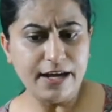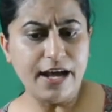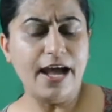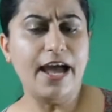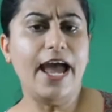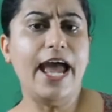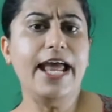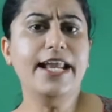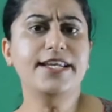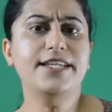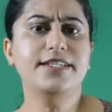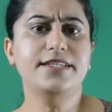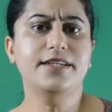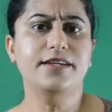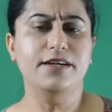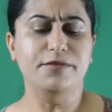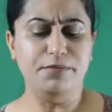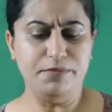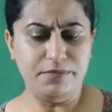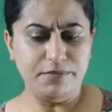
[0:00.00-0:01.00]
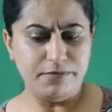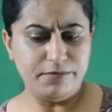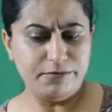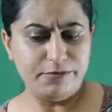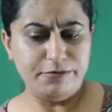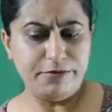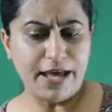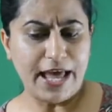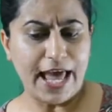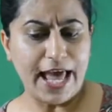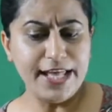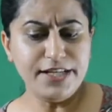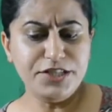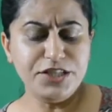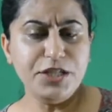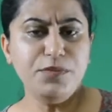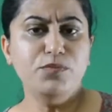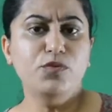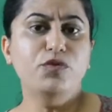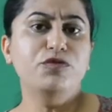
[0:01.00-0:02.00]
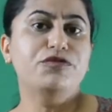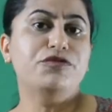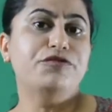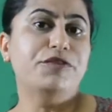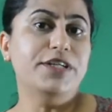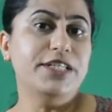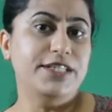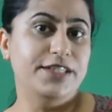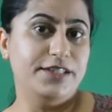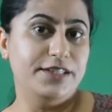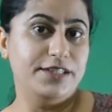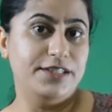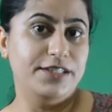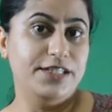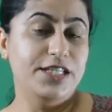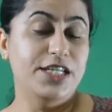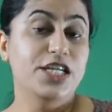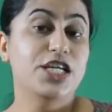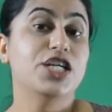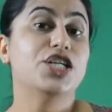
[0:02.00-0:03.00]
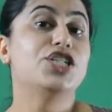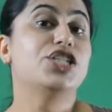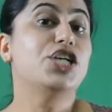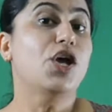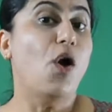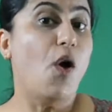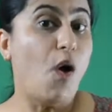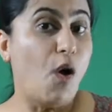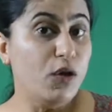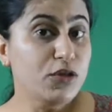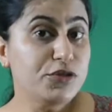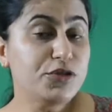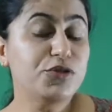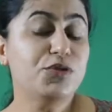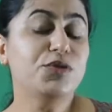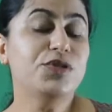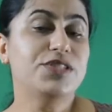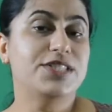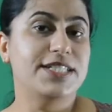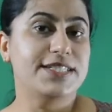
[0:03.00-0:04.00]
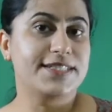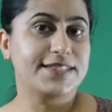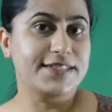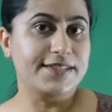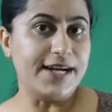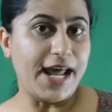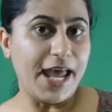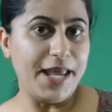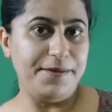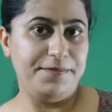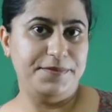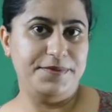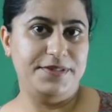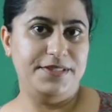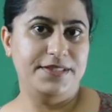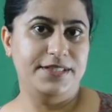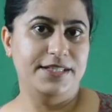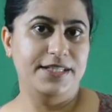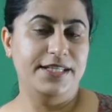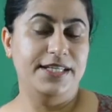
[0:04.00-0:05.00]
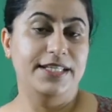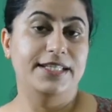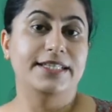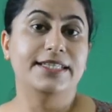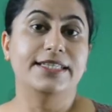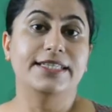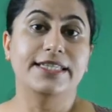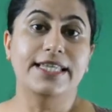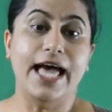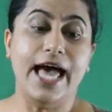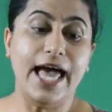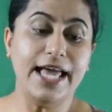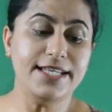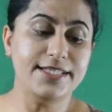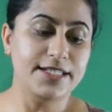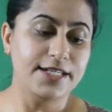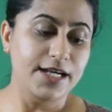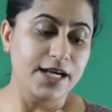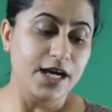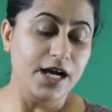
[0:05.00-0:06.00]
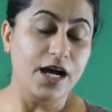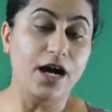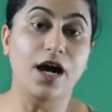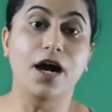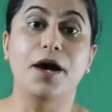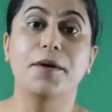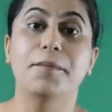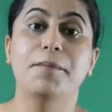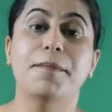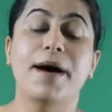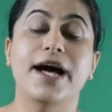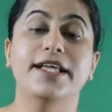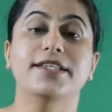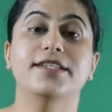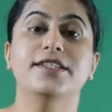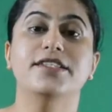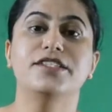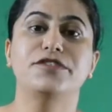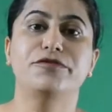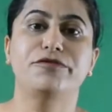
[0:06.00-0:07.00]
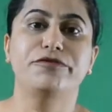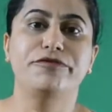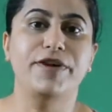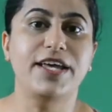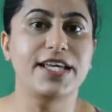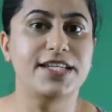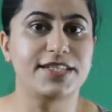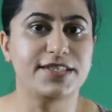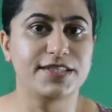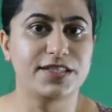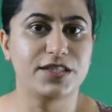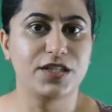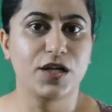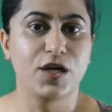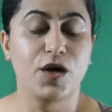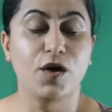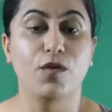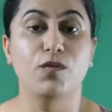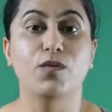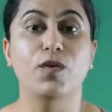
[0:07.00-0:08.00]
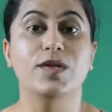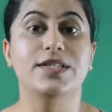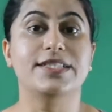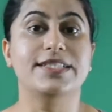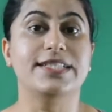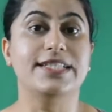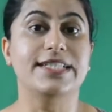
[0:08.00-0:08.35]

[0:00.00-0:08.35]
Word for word: And as she moves further, she also describes that her mother's face was